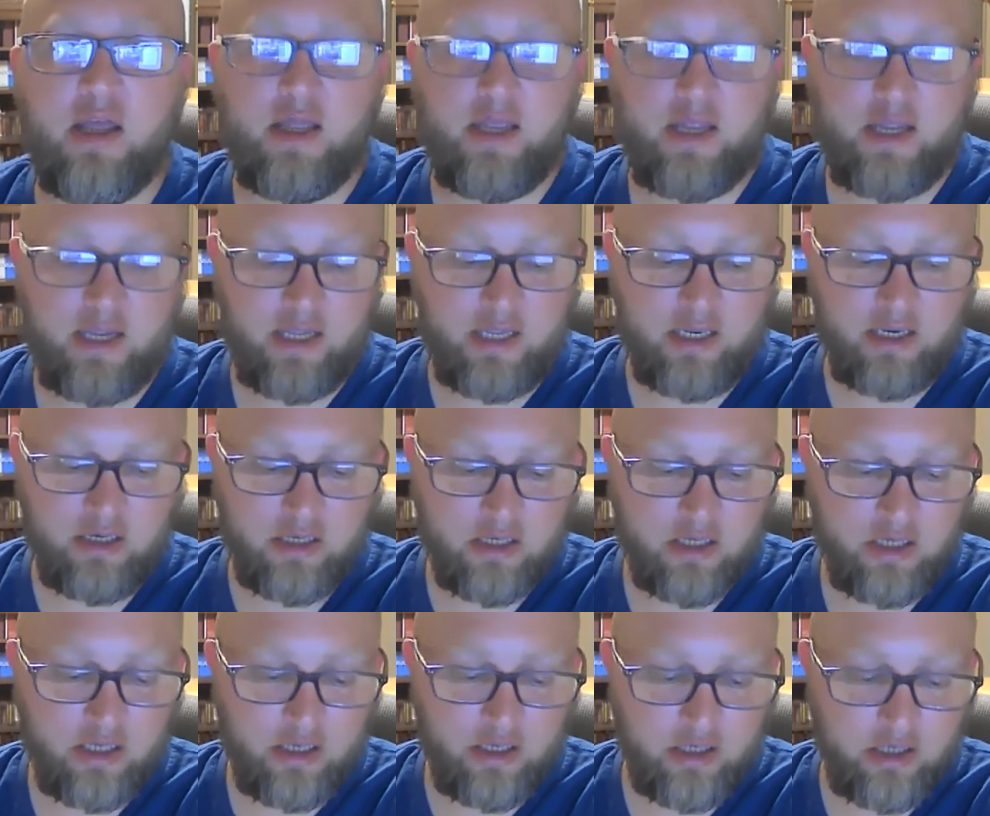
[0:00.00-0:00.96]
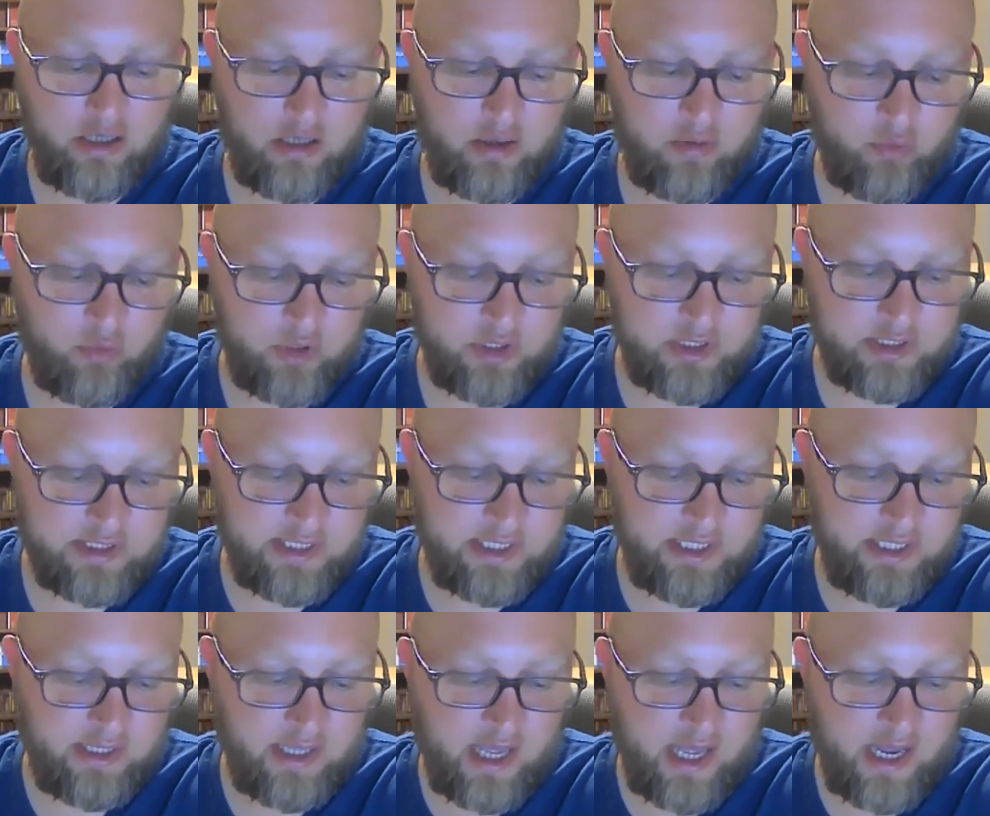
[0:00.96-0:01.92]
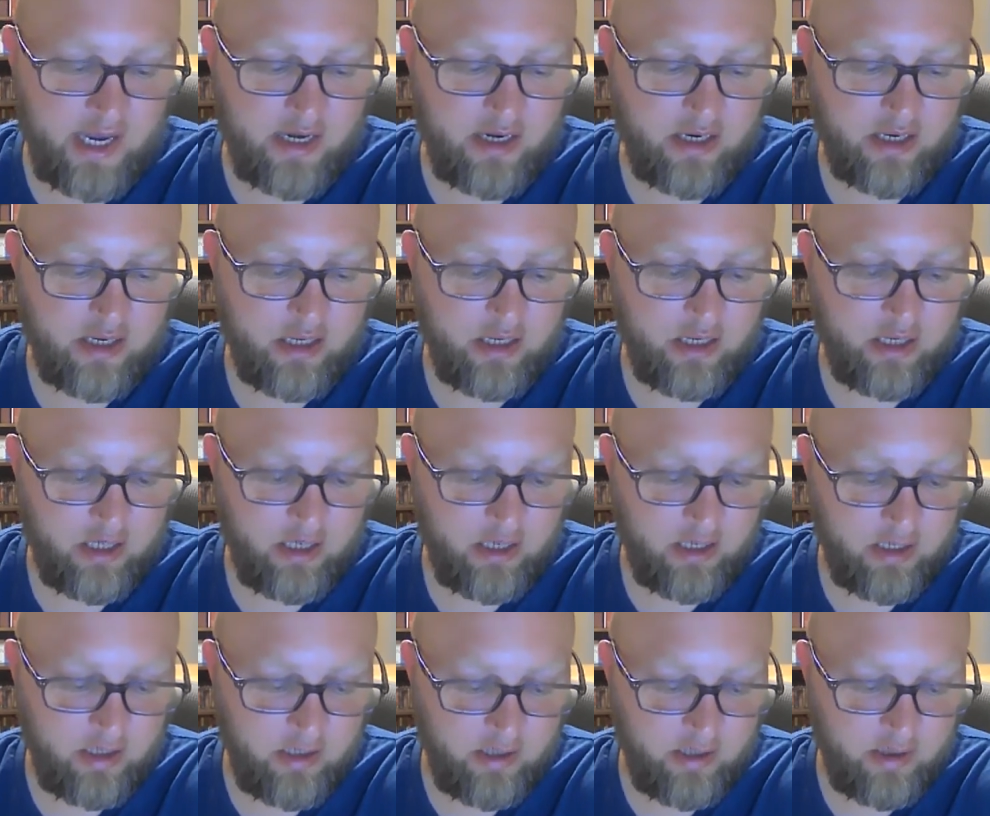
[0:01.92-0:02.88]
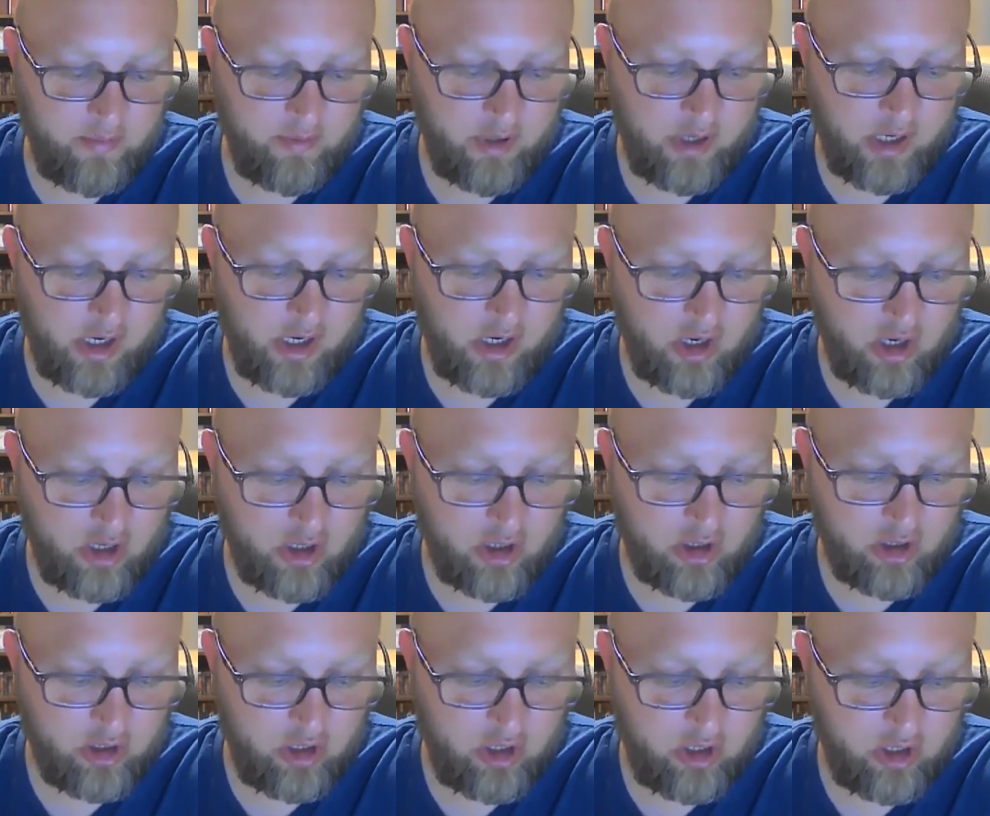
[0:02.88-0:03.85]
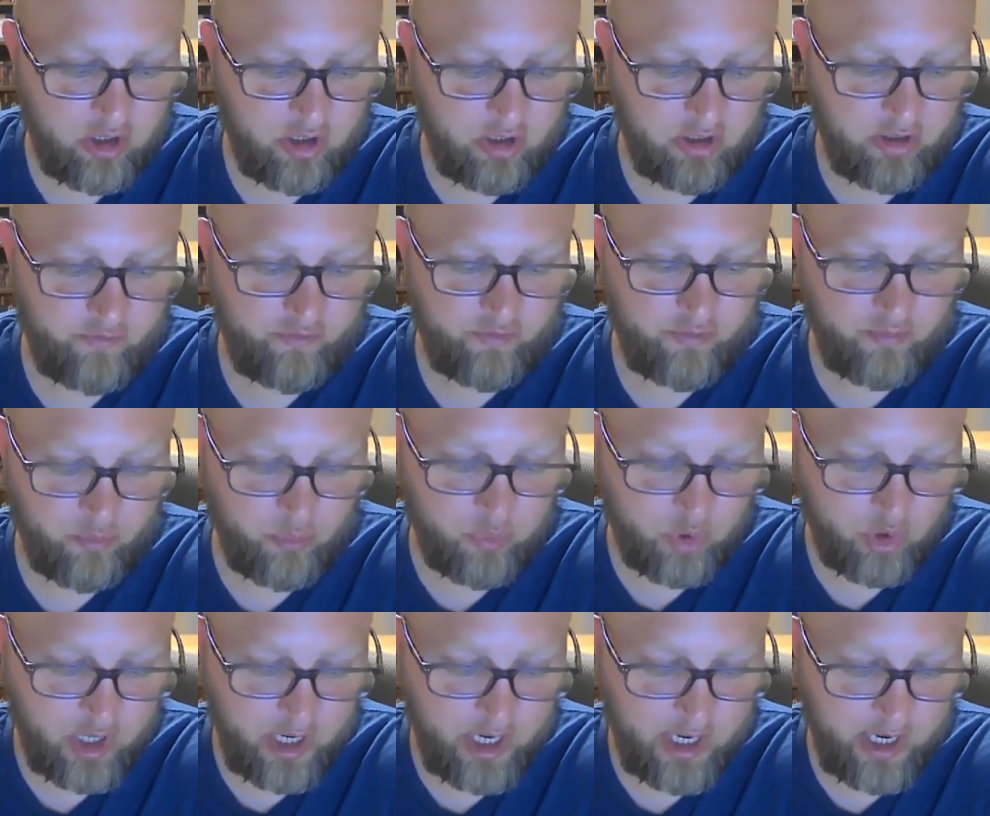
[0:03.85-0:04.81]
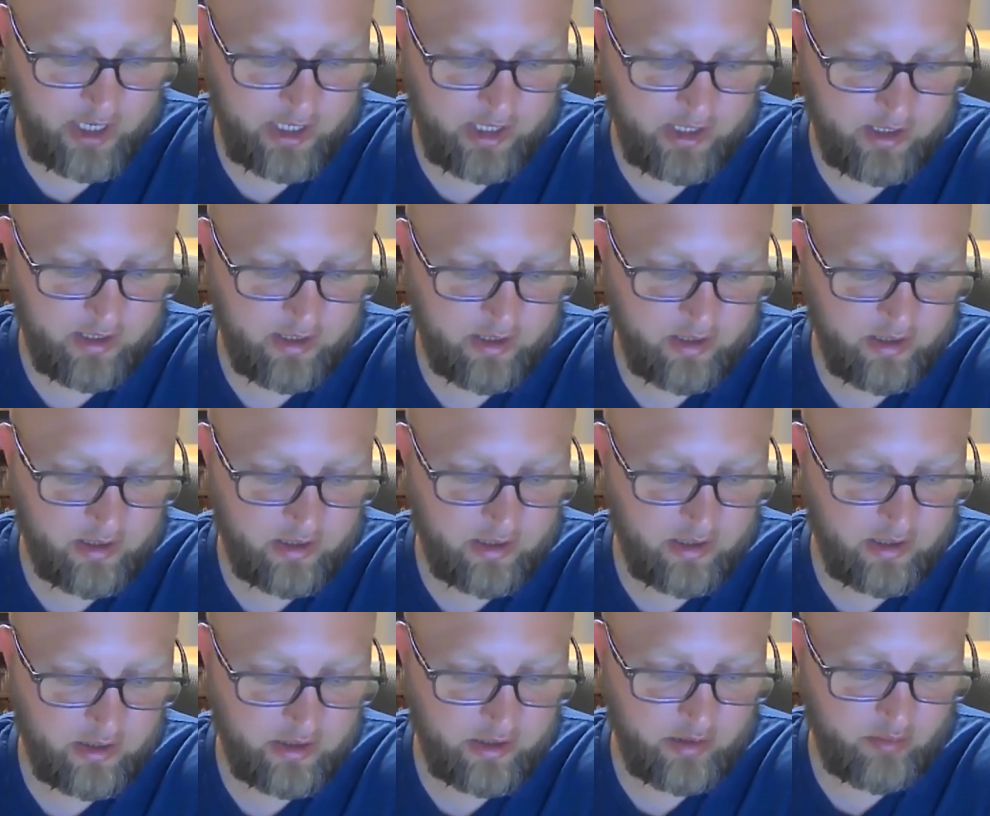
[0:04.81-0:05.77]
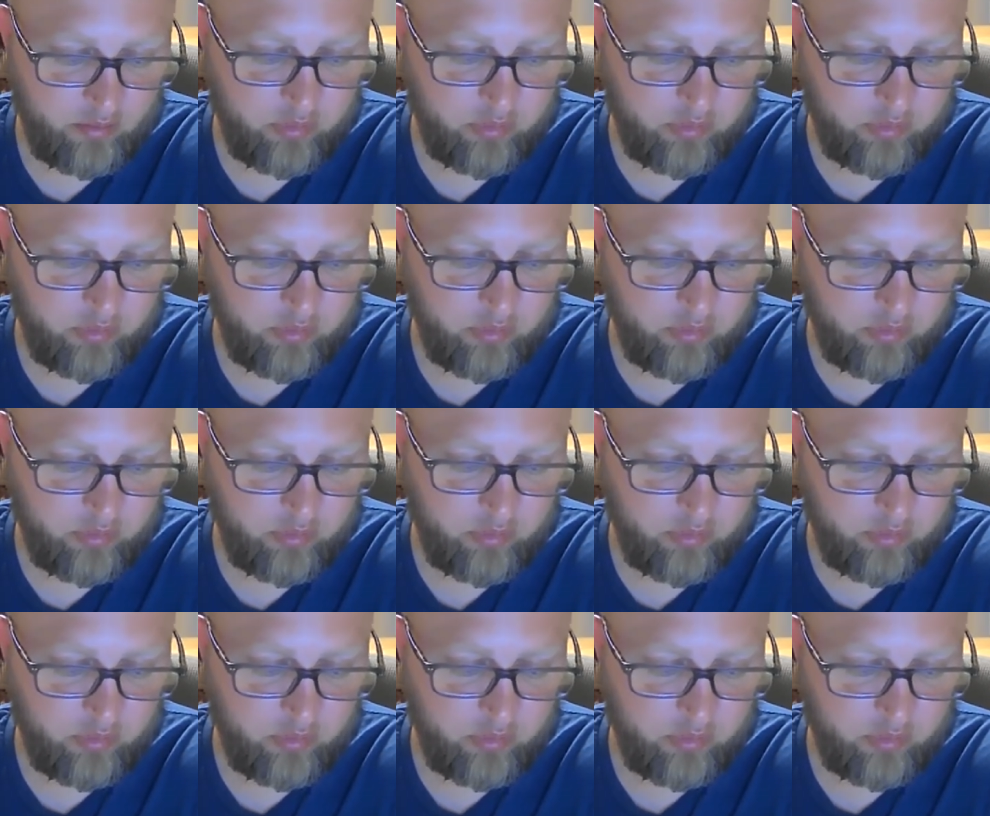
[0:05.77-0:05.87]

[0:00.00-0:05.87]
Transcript: And we see that a hard heart from pride, the